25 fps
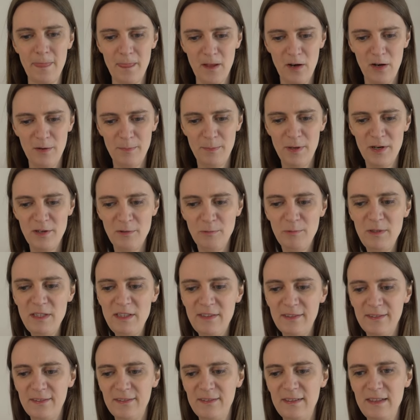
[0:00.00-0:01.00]
upon
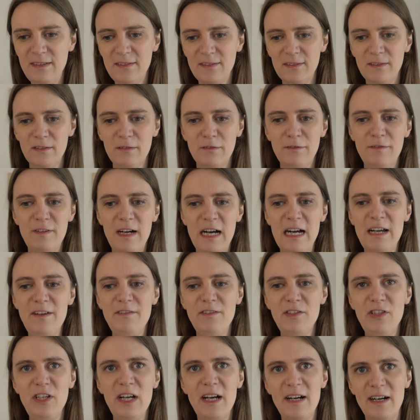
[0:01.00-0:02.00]
which sits
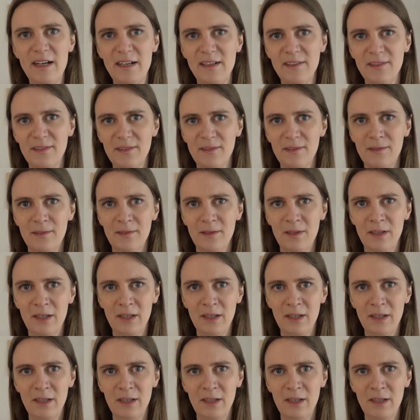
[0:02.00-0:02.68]
five jars.